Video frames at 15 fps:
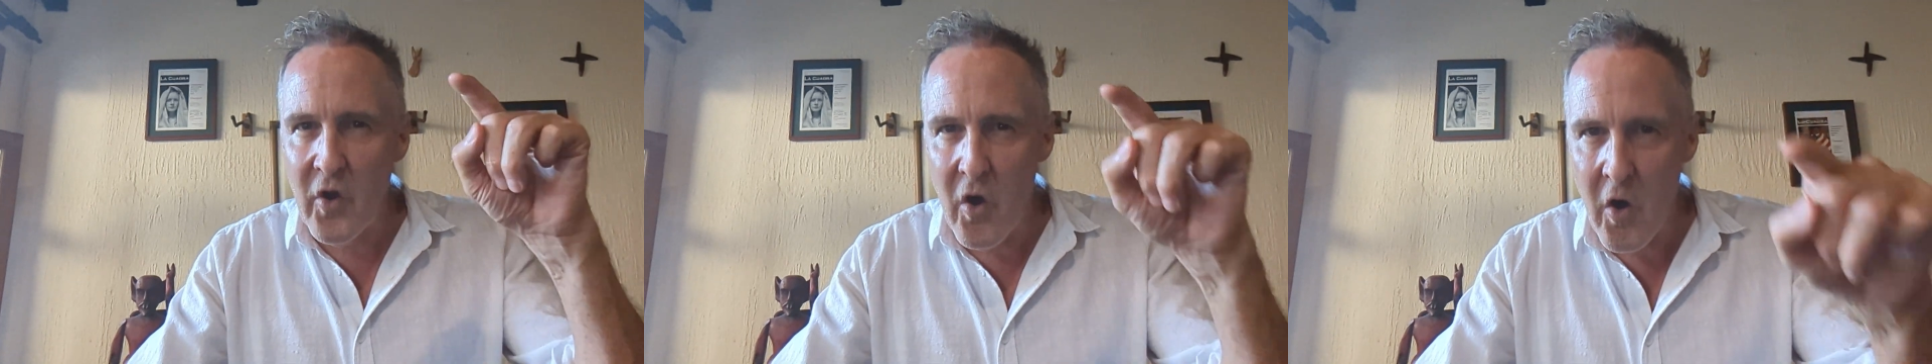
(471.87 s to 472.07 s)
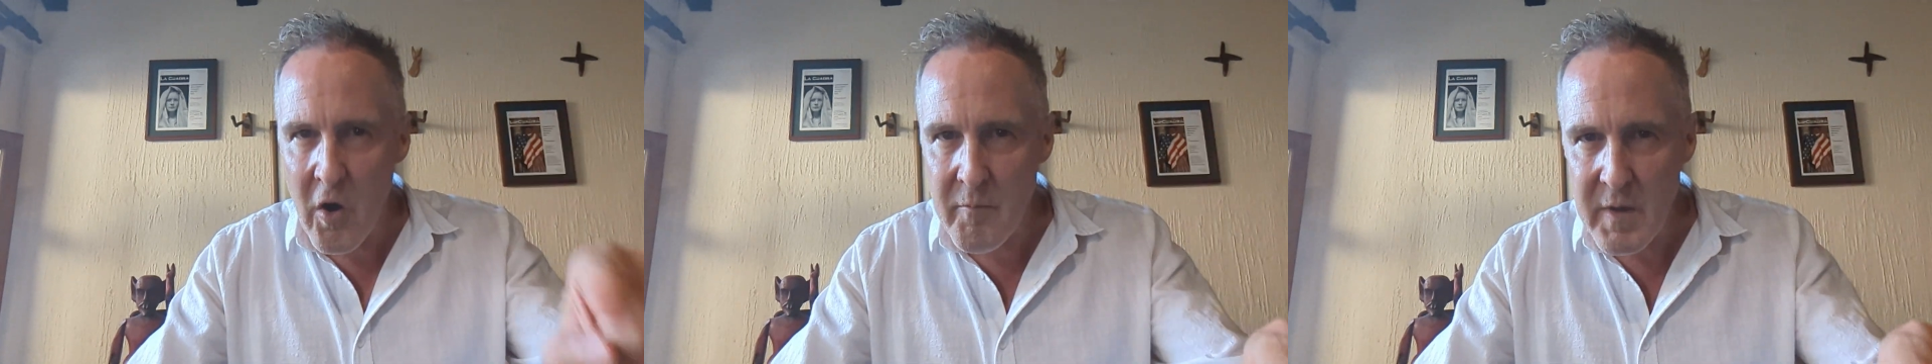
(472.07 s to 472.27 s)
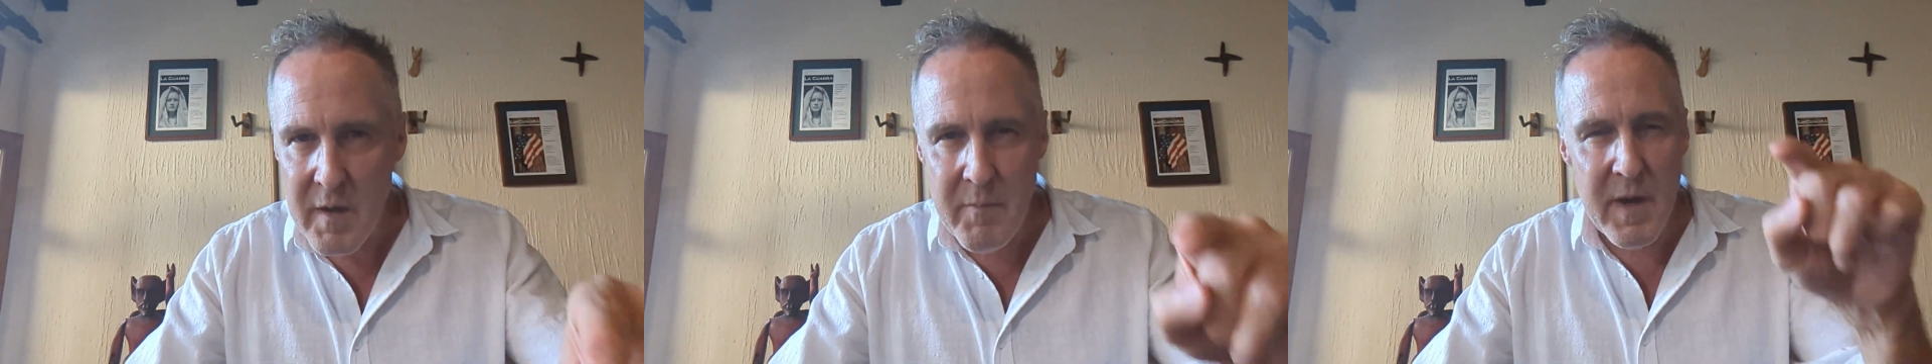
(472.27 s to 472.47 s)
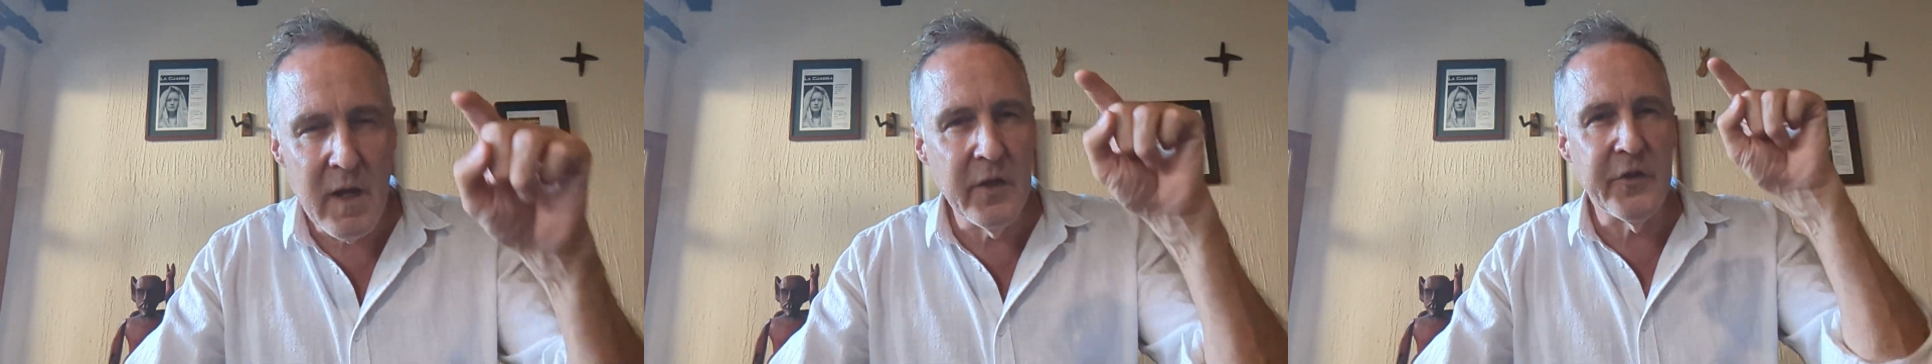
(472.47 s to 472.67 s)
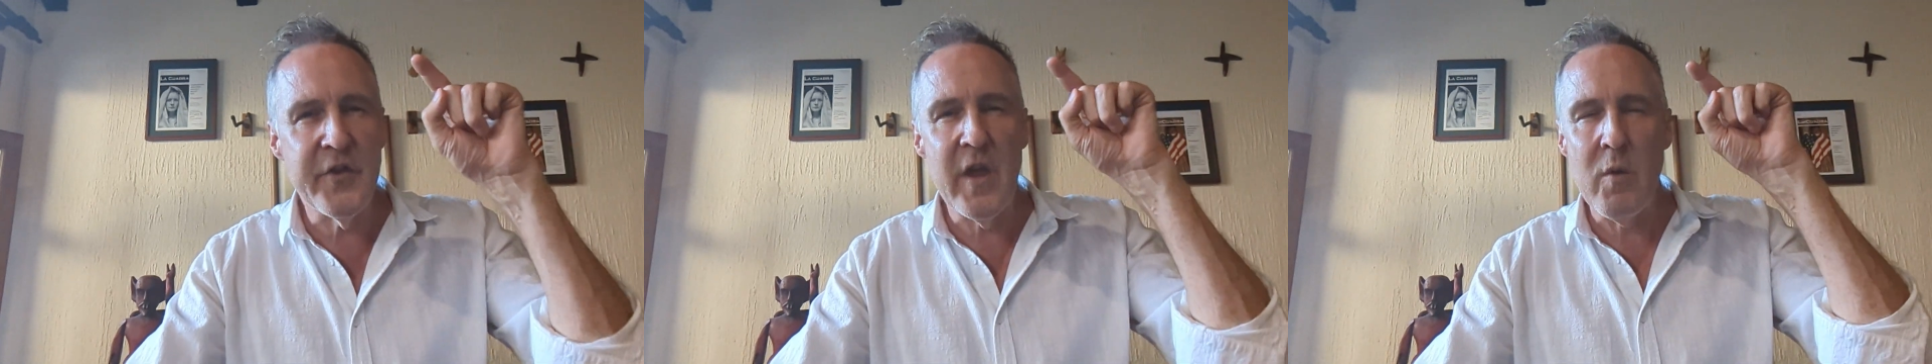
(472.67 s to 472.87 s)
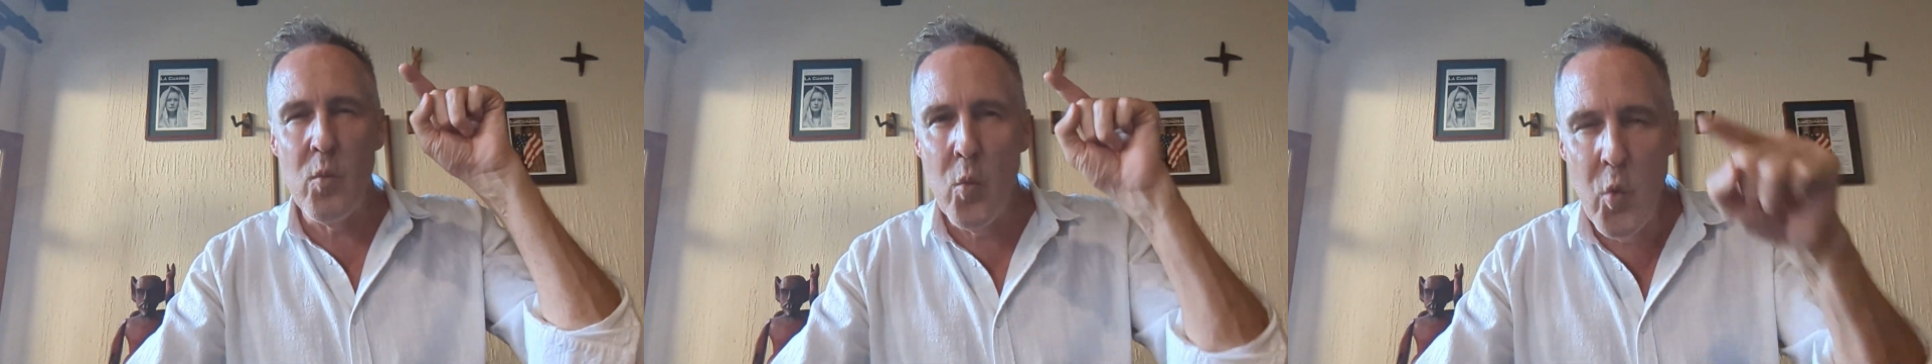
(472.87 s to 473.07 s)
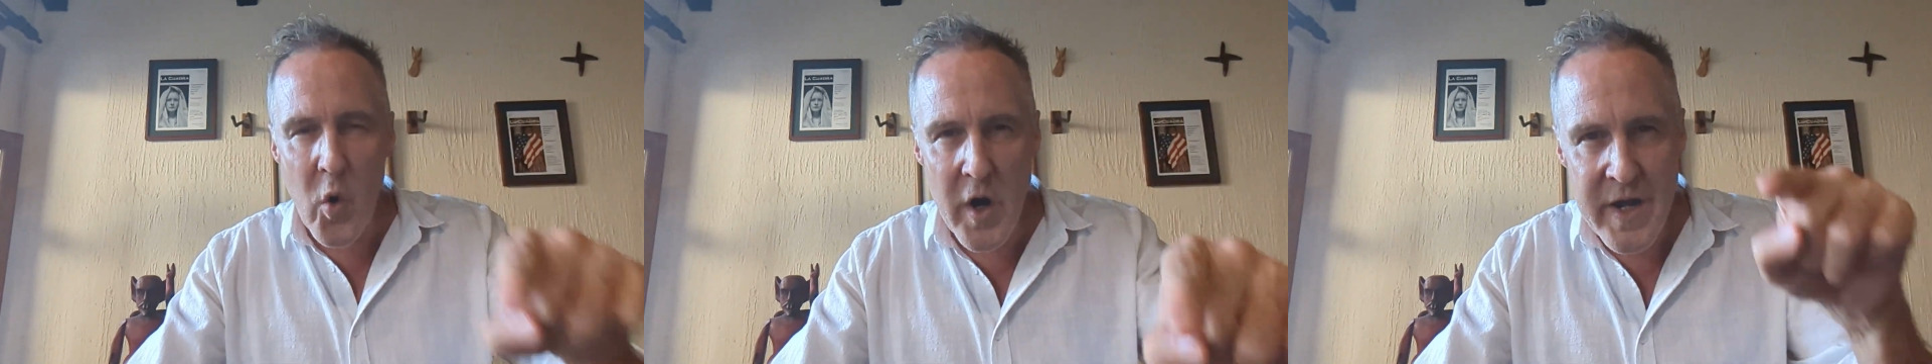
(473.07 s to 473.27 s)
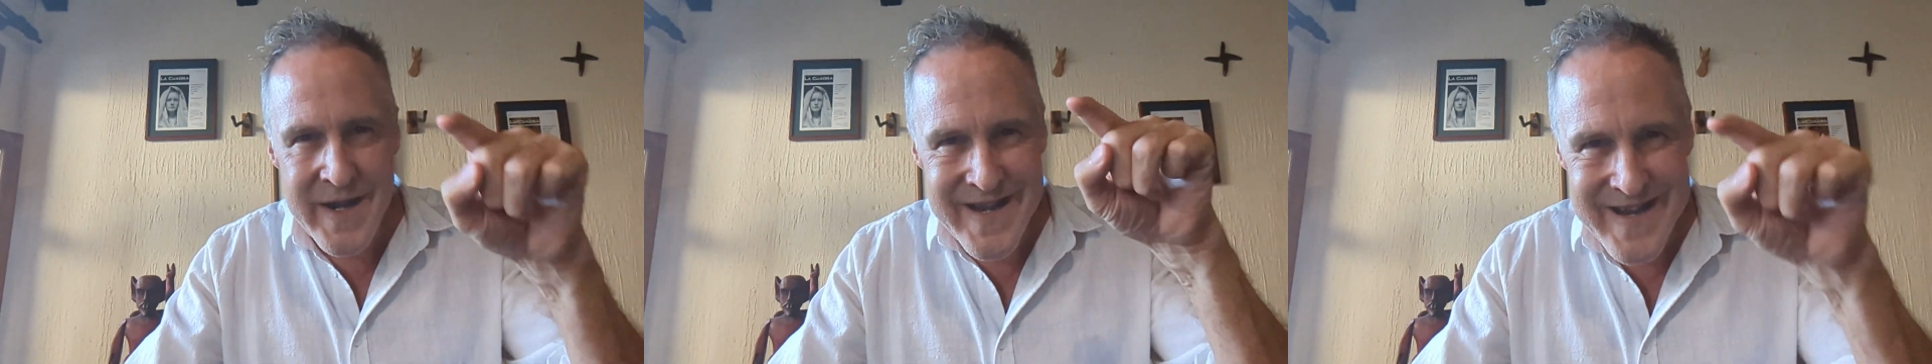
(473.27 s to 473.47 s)
army because they
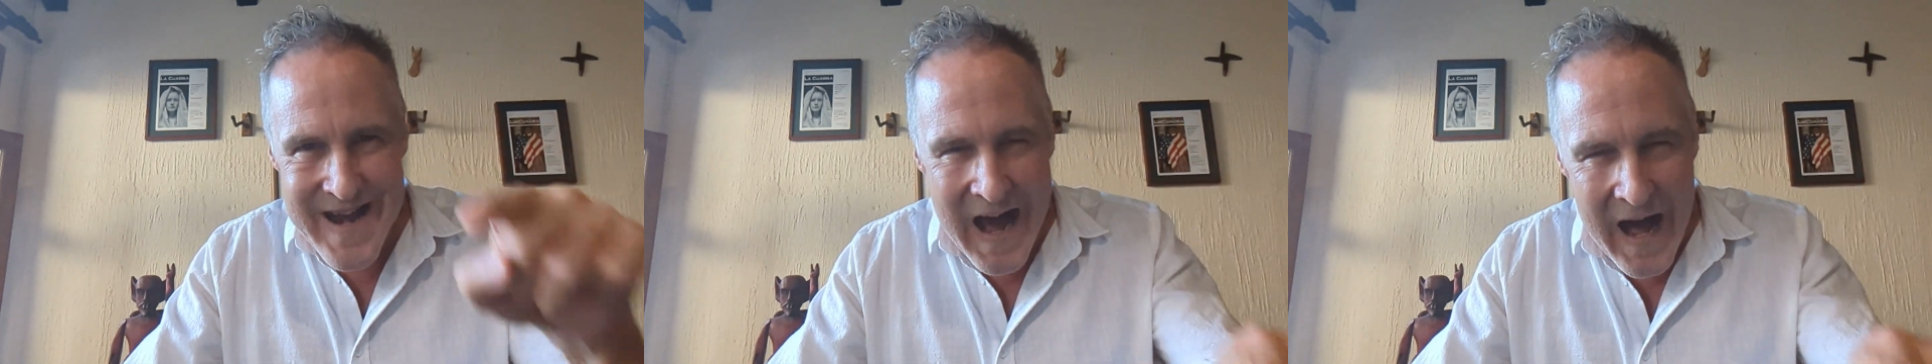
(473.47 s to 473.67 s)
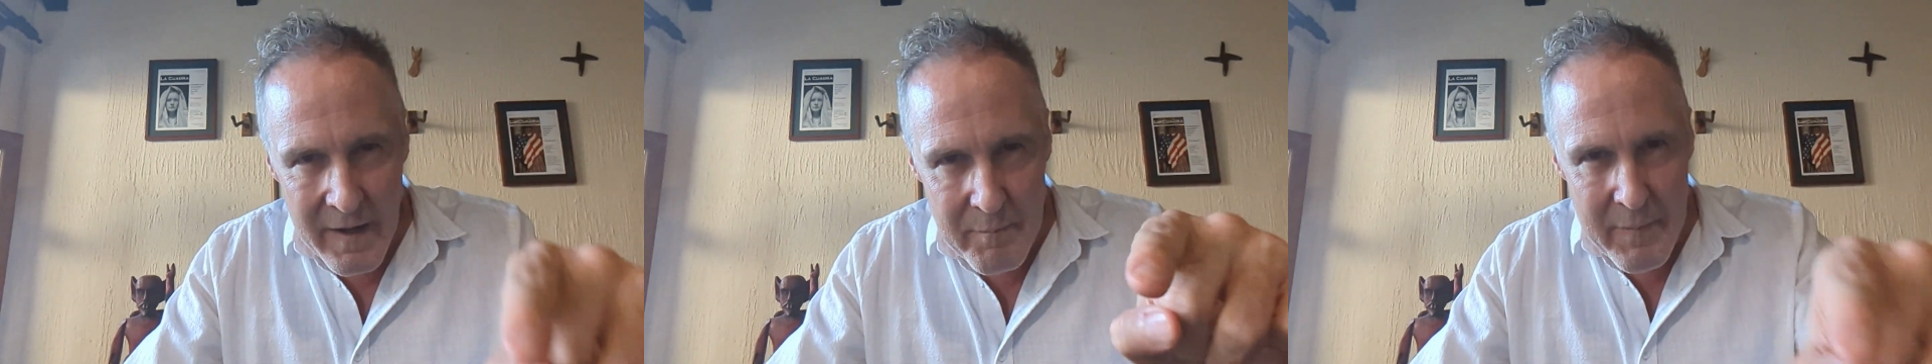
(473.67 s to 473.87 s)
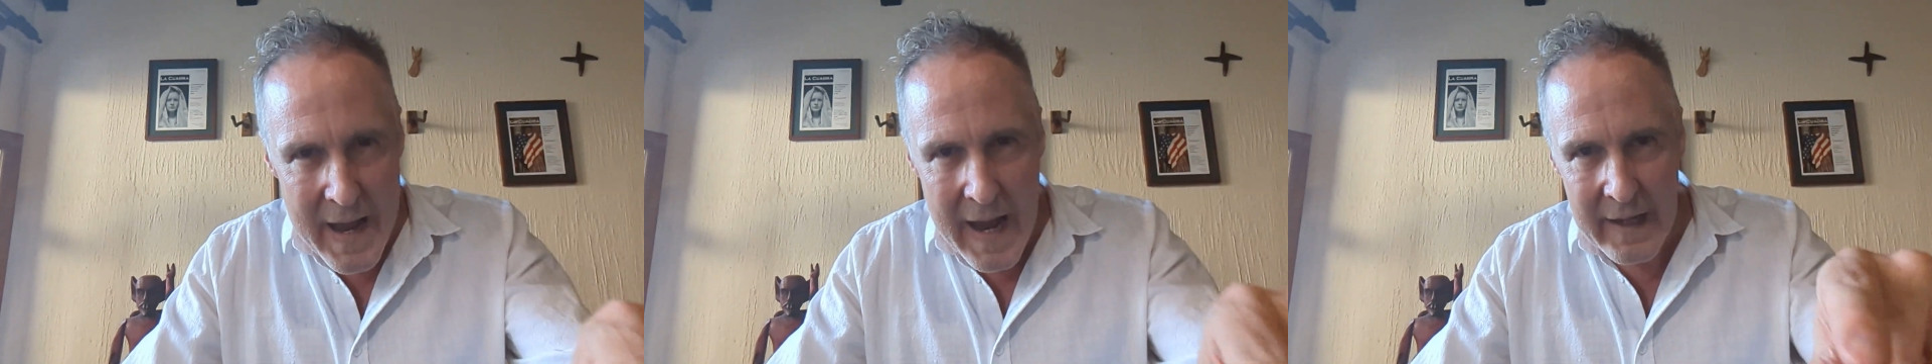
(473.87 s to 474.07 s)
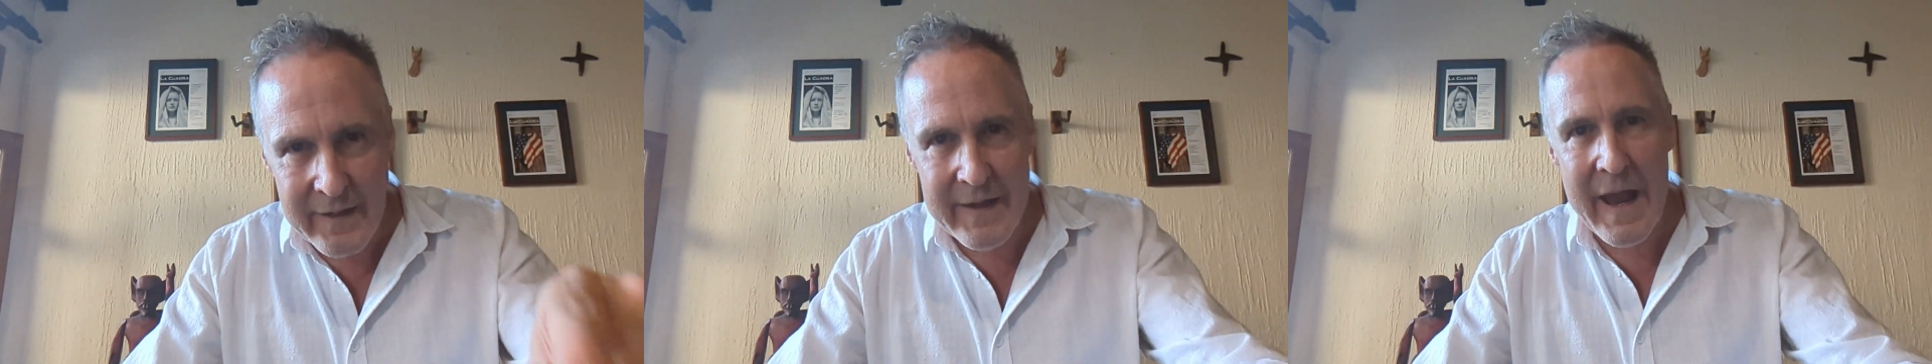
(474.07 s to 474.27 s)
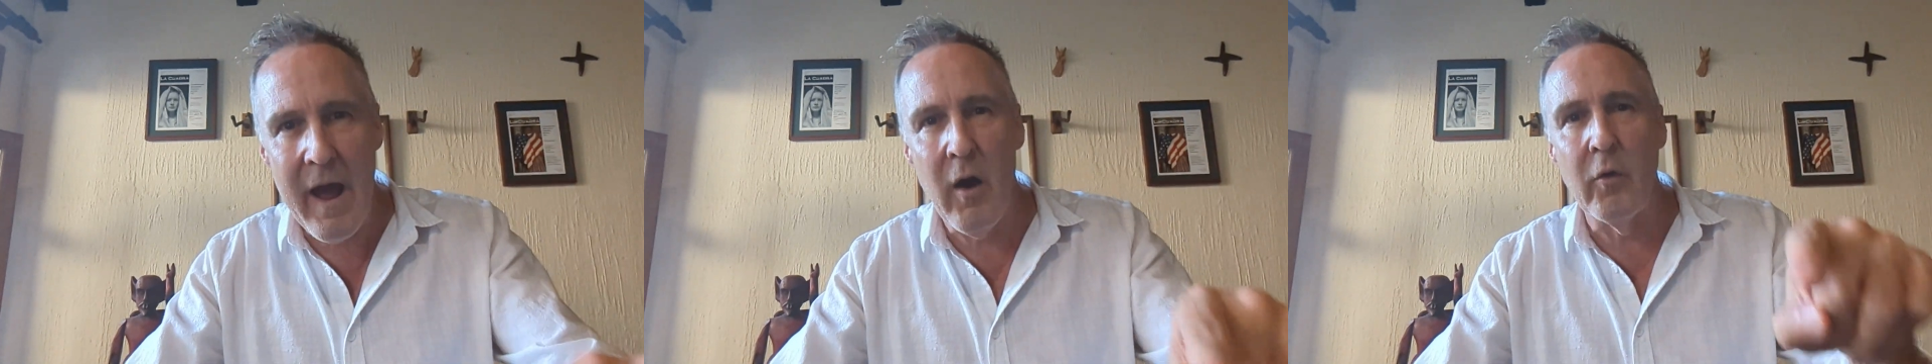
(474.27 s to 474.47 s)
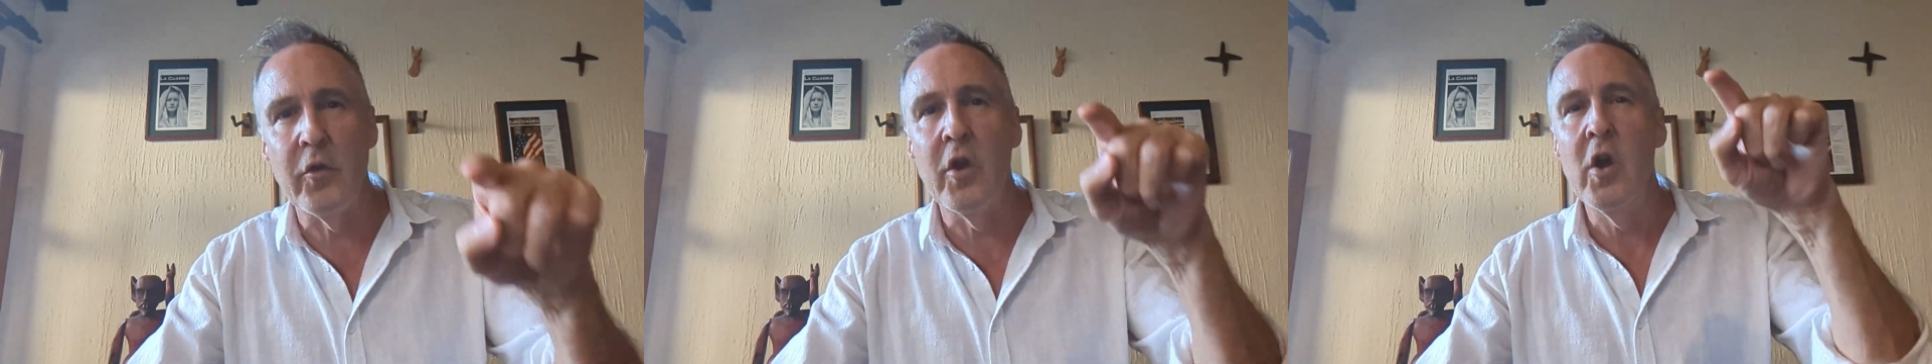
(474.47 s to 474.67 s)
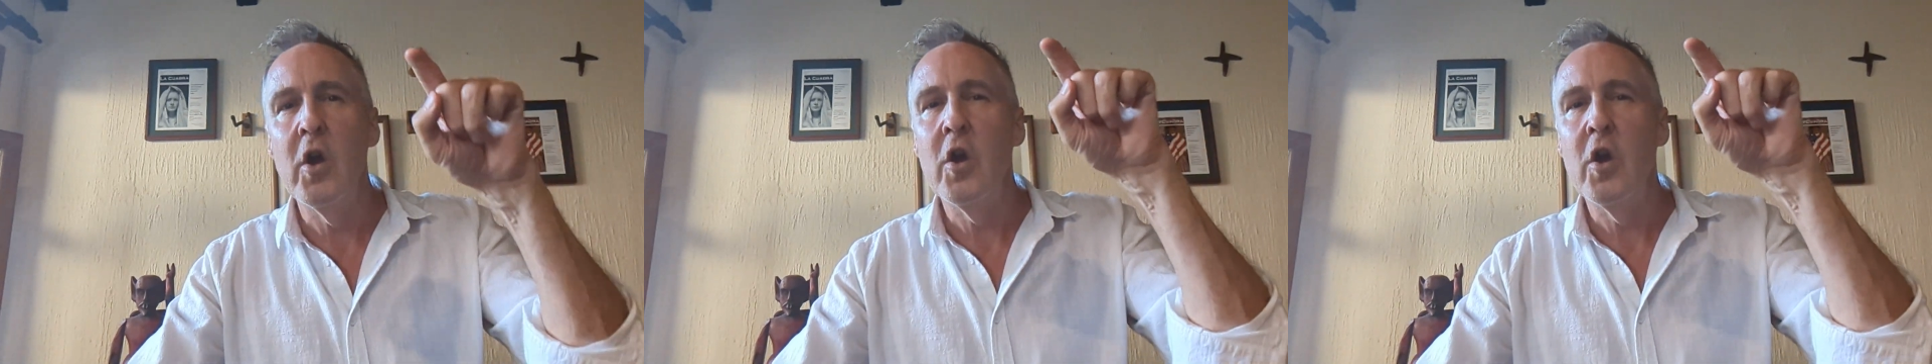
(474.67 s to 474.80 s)
would not back down,